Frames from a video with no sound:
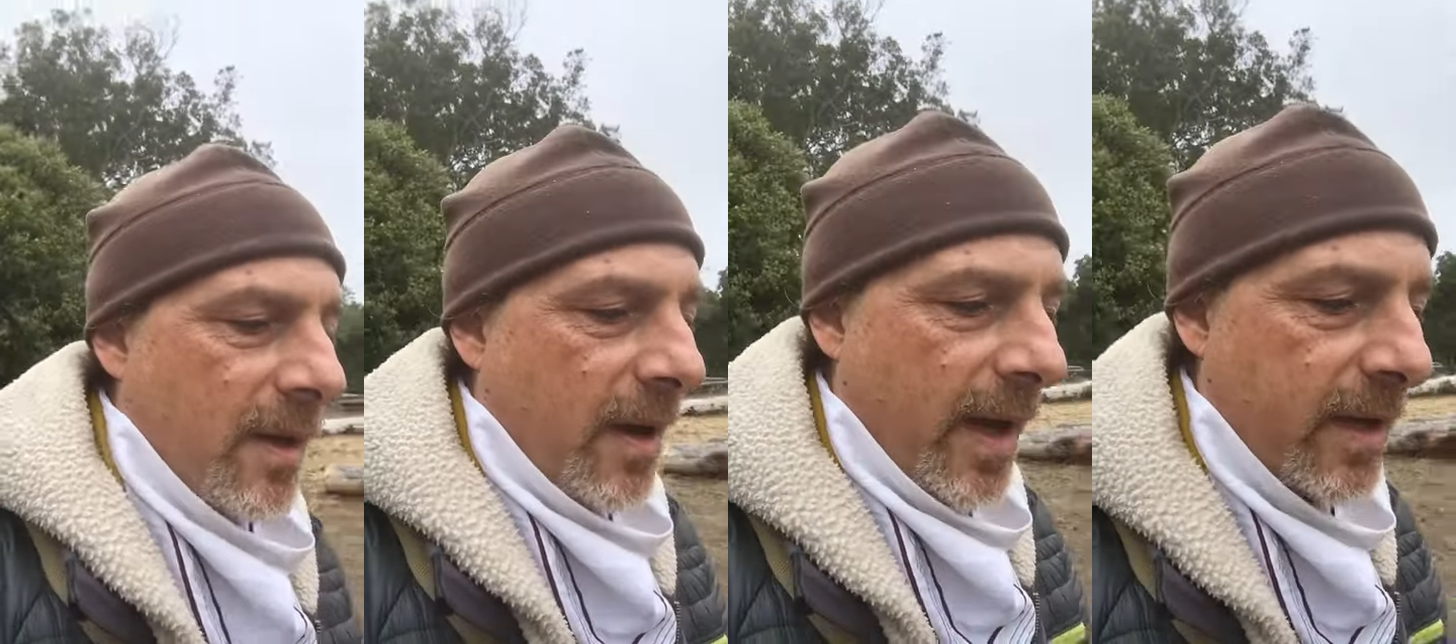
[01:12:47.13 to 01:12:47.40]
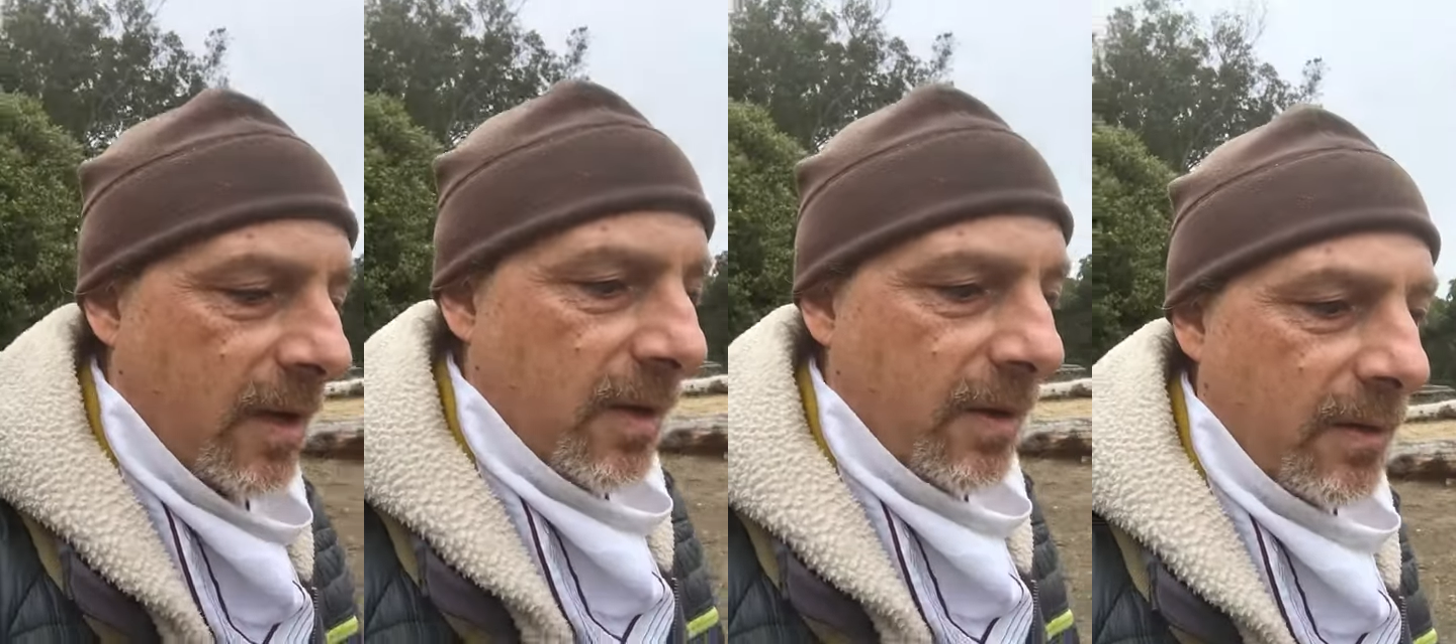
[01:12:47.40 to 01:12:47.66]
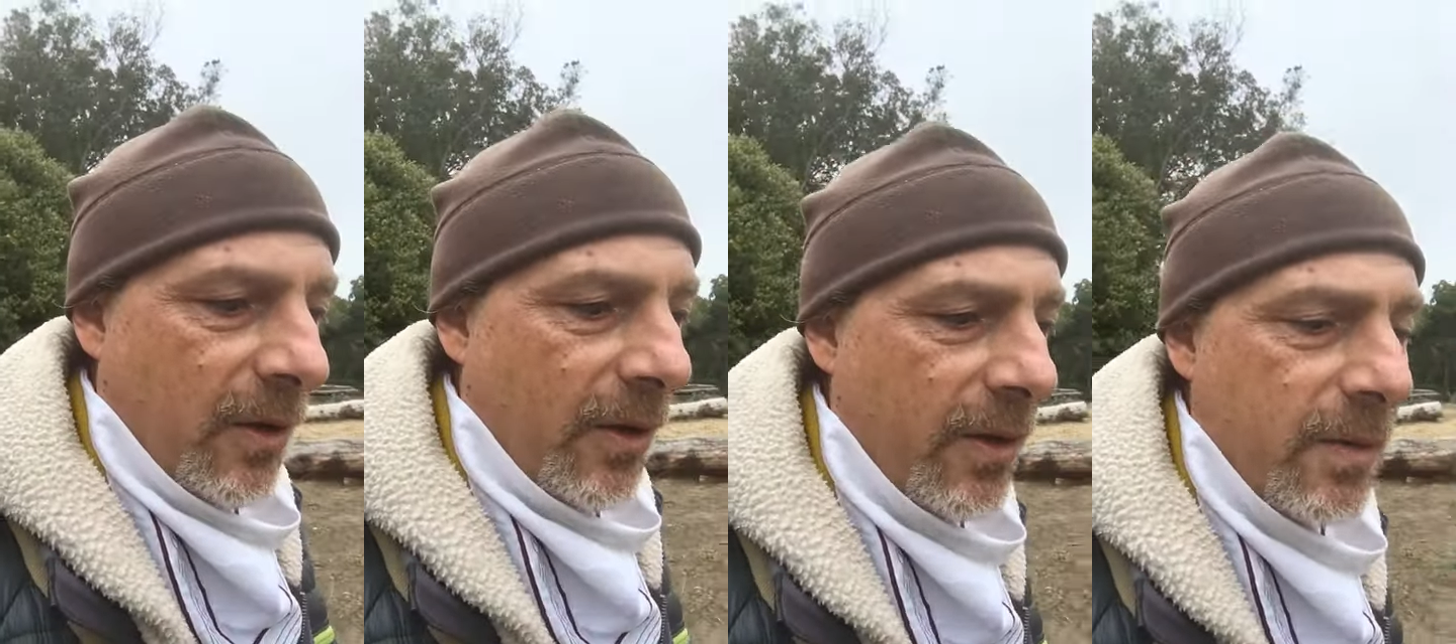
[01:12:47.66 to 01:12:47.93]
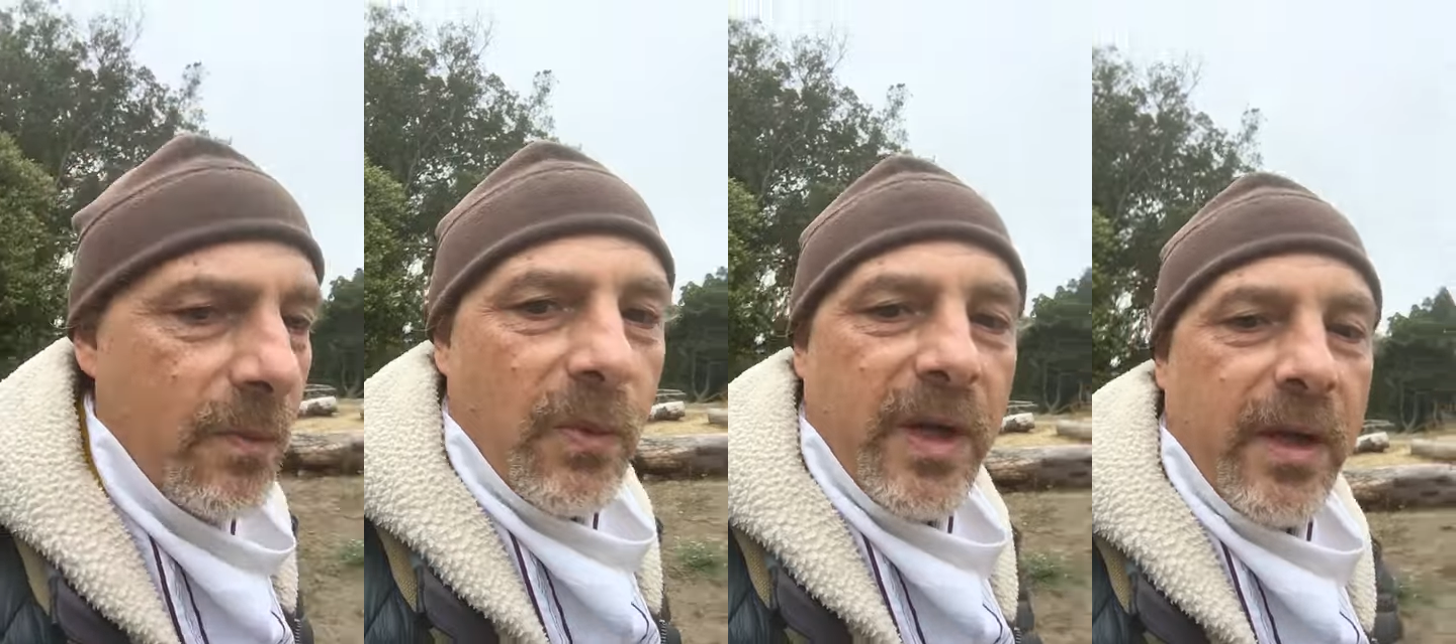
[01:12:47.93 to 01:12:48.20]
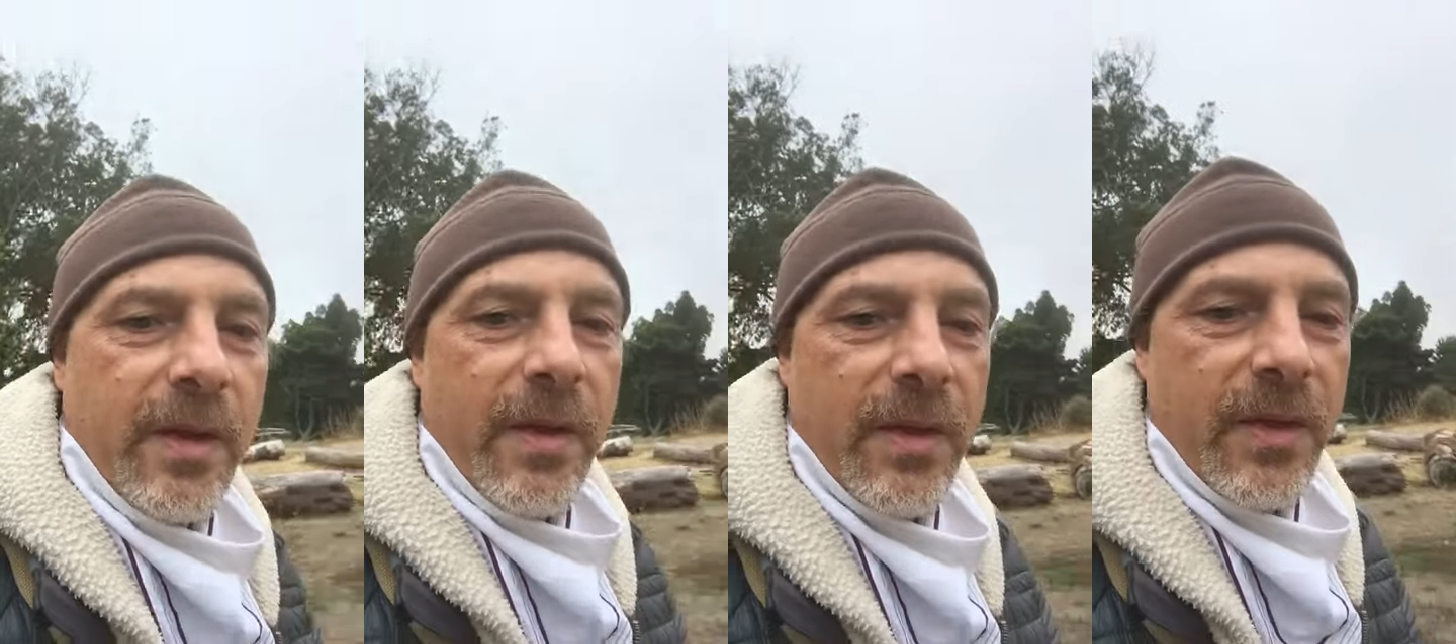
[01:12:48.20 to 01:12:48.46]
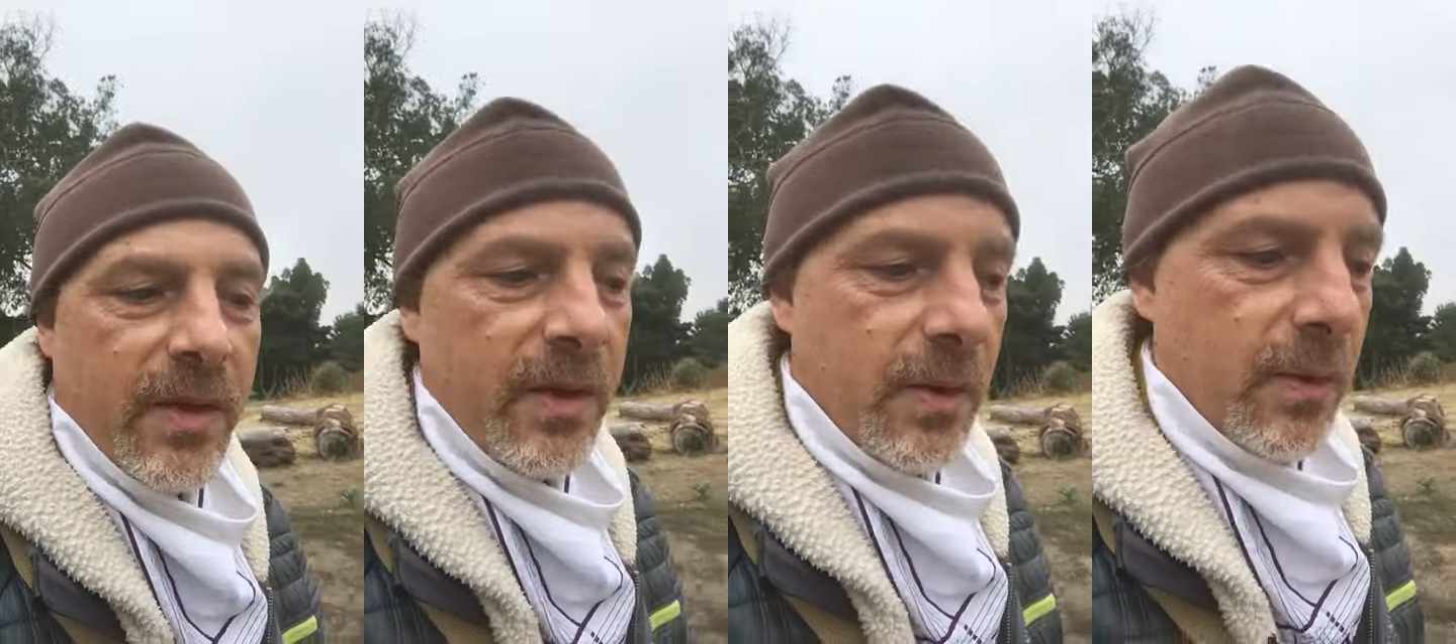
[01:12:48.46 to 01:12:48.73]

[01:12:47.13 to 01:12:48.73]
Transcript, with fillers: I could learn with